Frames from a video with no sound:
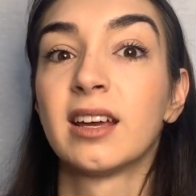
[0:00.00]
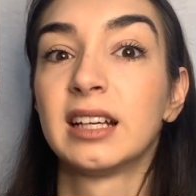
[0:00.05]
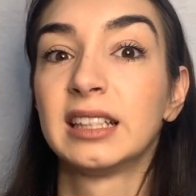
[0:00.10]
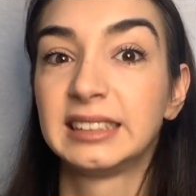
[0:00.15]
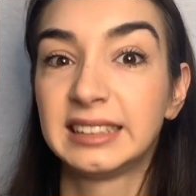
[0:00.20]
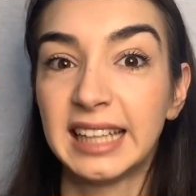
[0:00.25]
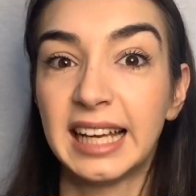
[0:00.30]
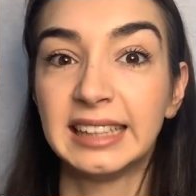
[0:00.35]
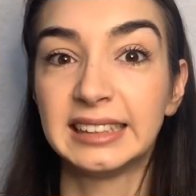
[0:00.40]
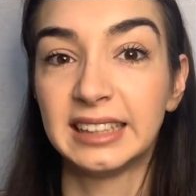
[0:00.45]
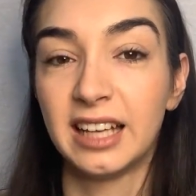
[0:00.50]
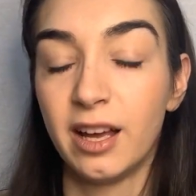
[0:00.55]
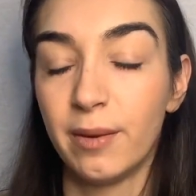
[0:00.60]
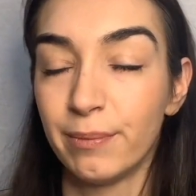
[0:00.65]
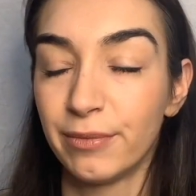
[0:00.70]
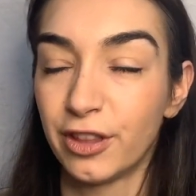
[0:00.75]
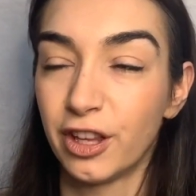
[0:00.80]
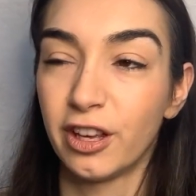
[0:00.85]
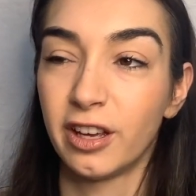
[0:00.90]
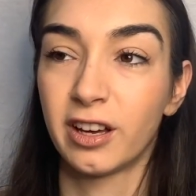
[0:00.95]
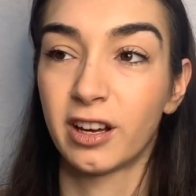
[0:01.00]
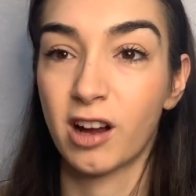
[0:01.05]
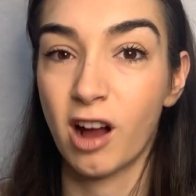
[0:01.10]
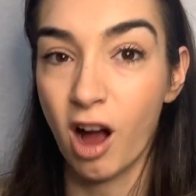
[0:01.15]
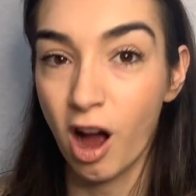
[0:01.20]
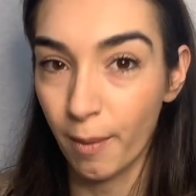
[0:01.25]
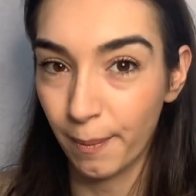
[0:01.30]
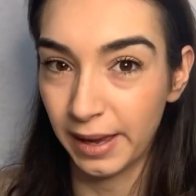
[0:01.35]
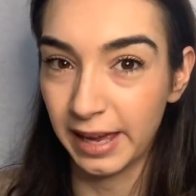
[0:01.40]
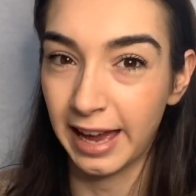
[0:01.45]
the car
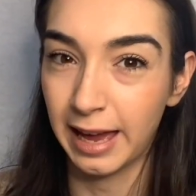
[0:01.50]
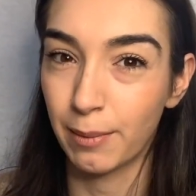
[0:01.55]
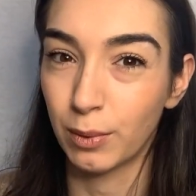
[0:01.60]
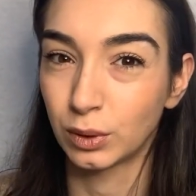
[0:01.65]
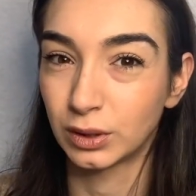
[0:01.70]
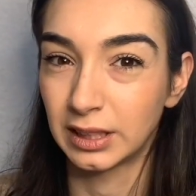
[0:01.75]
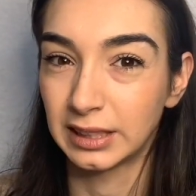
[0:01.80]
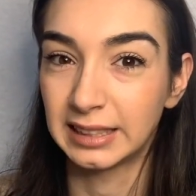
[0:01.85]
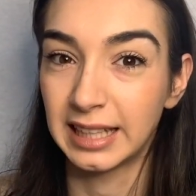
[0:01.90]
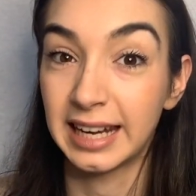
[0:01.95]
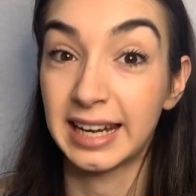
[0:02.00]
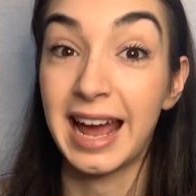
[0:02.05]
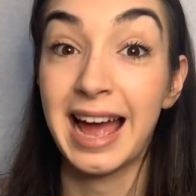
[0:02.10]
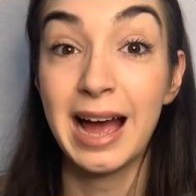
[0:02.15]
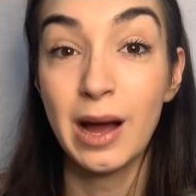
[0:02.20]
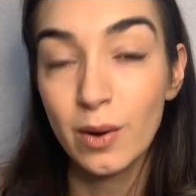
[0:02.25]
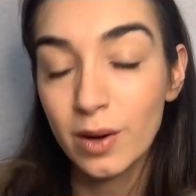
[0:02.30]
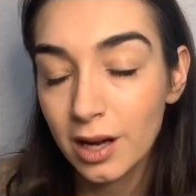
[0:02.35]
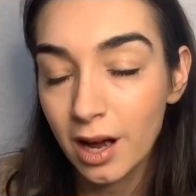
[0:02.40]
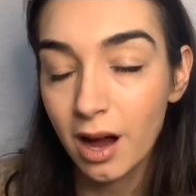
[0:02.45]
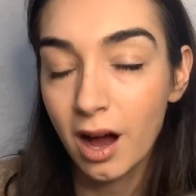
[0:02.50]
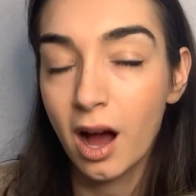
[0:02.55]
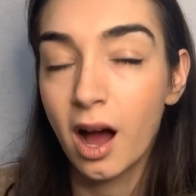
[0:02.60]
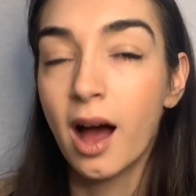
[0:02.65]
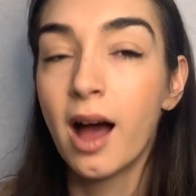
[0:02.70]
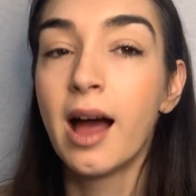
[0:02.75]
being able to dent our car